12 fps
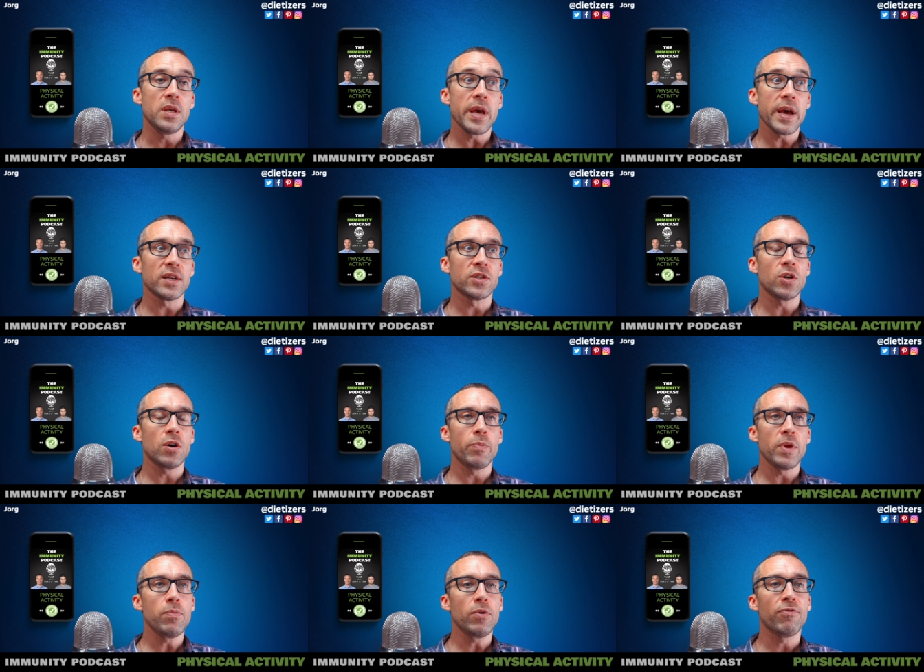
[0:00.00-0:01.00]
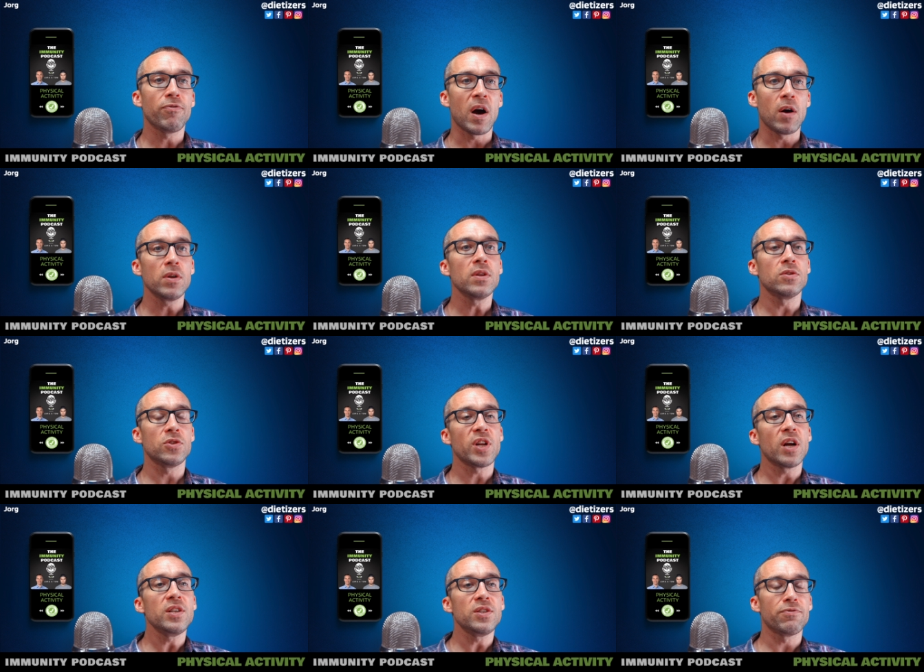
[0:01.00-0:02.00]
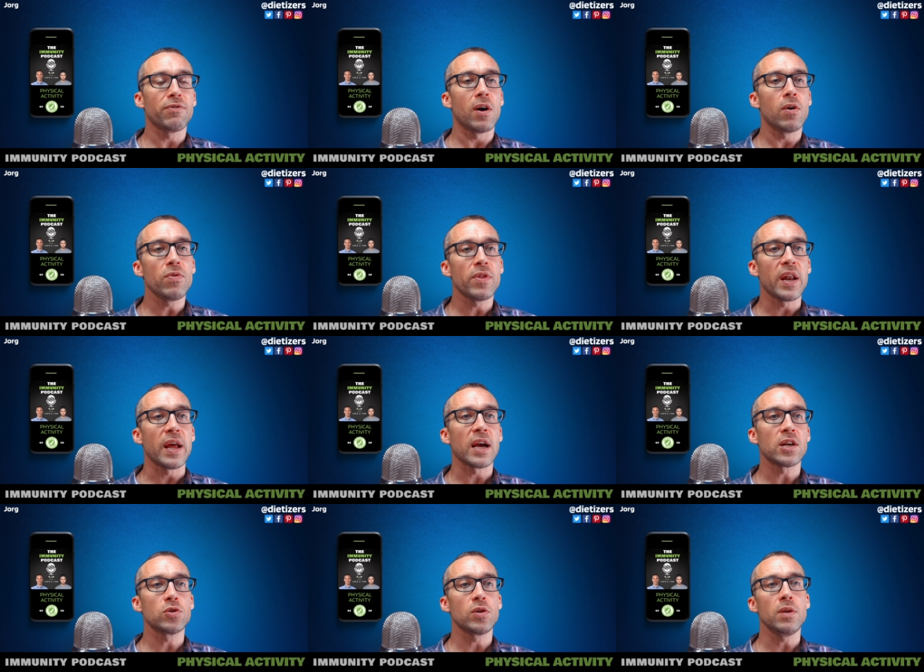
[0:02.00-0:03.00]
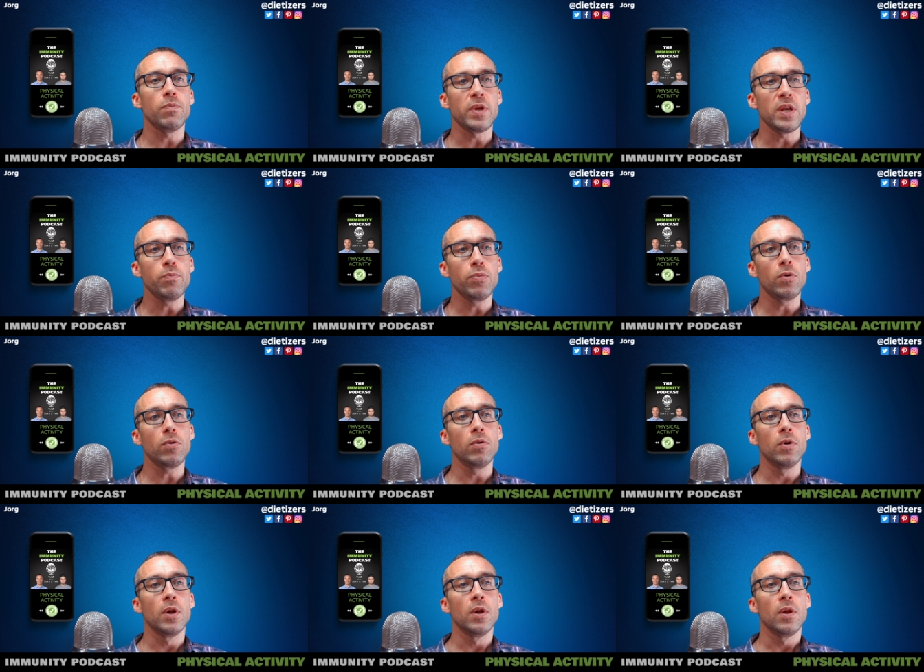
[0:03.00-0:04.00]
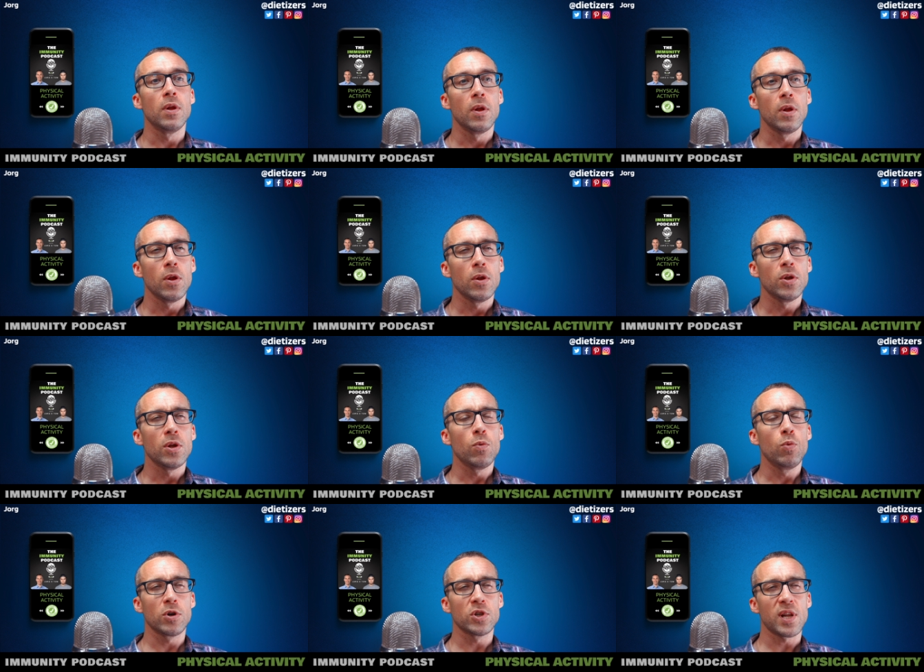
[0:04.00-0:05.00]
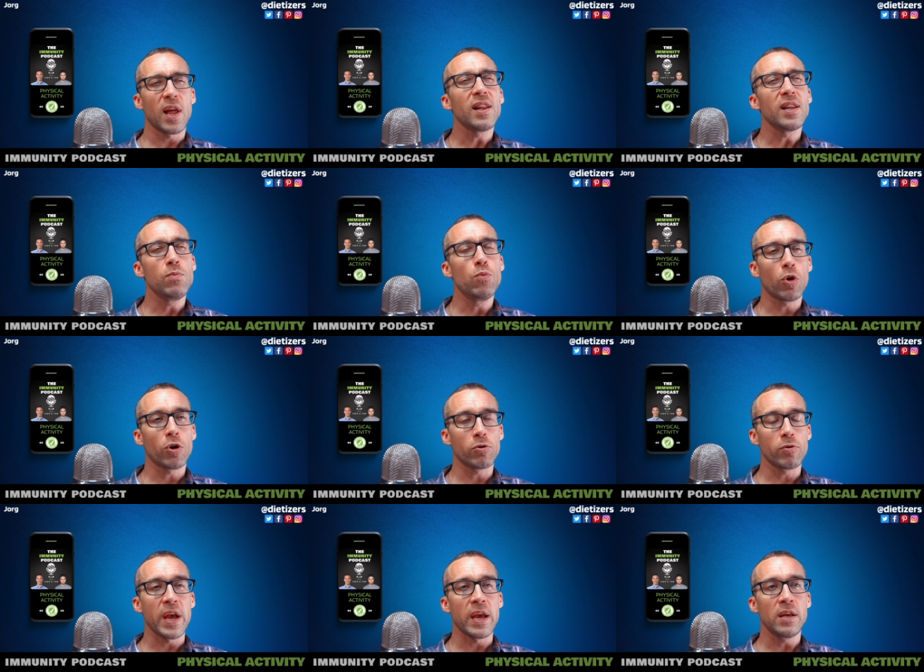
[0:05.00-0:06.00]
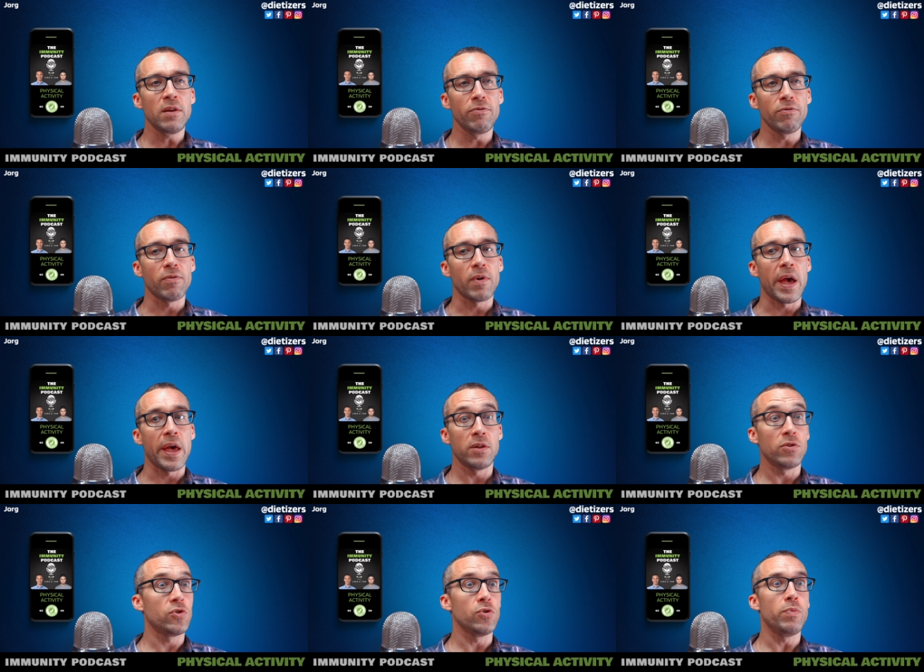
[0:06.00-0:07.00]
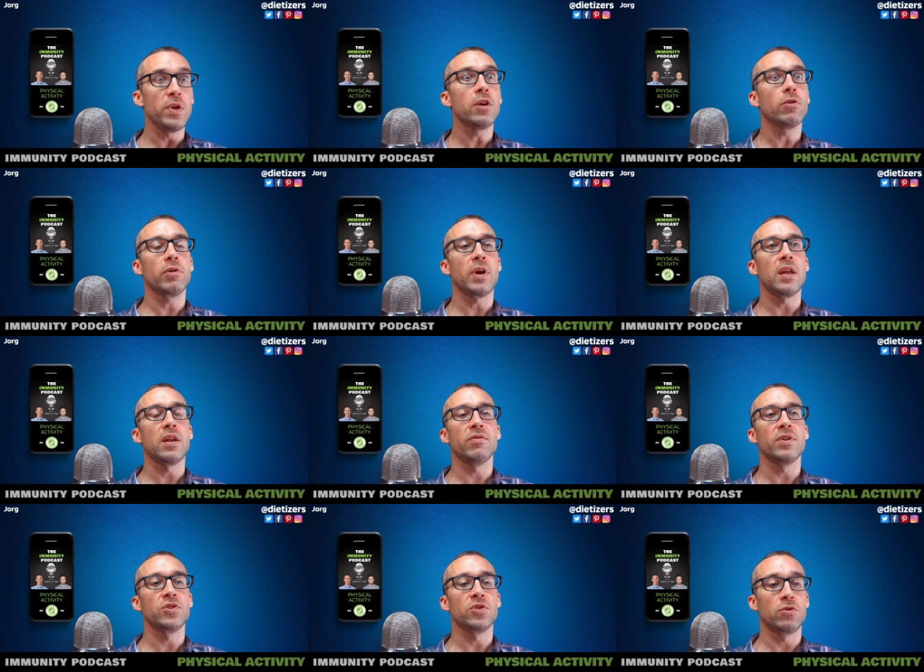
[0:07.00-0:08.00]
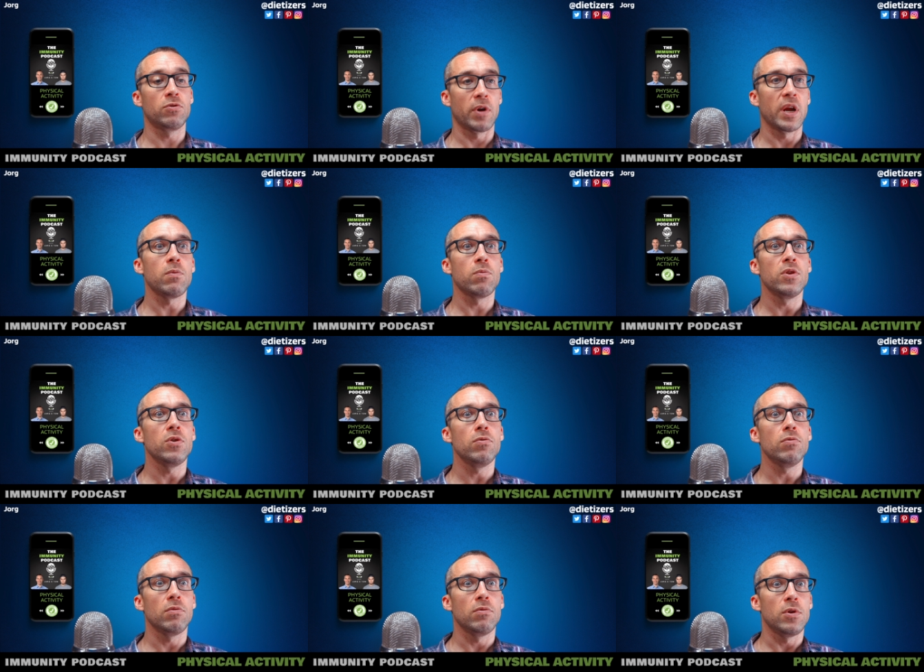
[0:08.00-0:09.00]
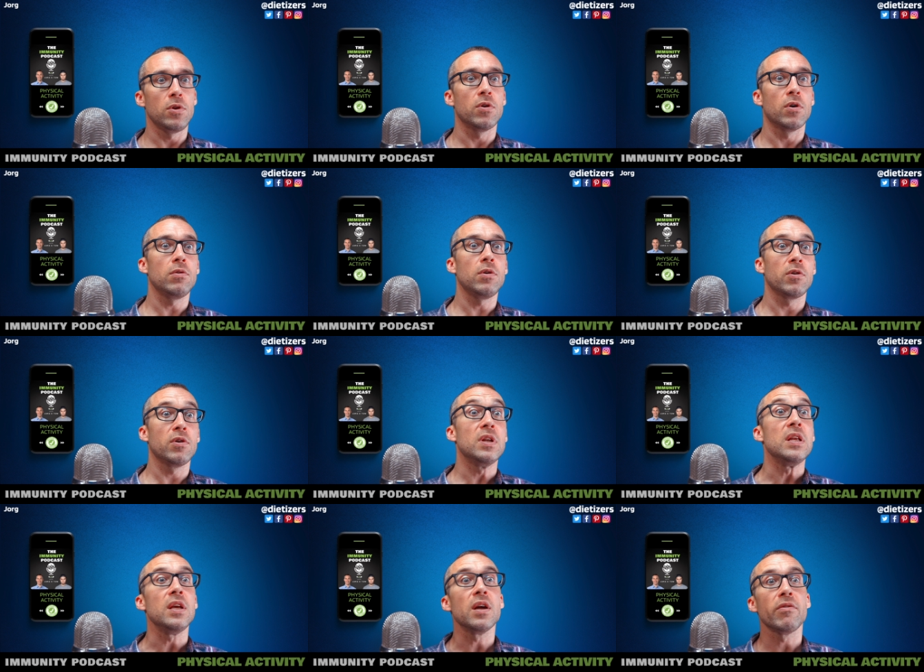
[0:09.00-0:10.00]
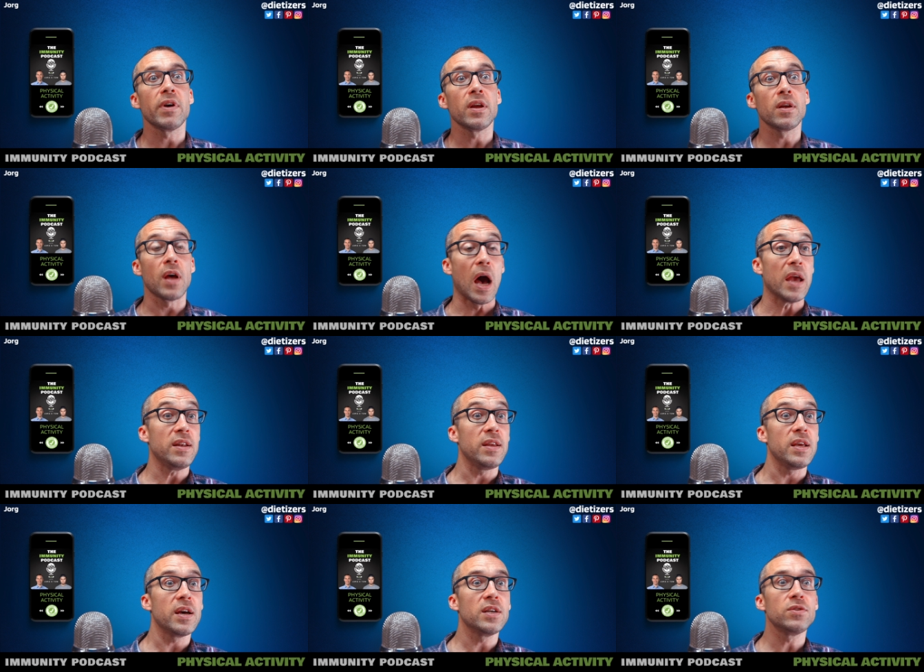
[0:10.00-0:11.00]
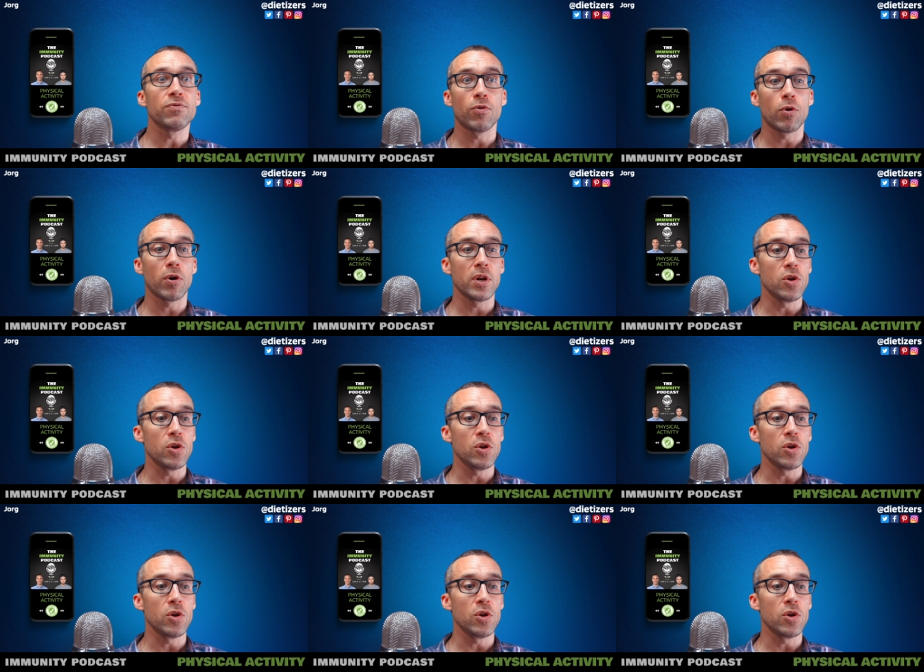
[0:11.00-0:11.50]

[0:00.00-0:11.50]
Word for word: Yeah. So people found, and studies found, that actually people were slightly more creative. And to be creative is great when you you know you're in need of eh, ideas for a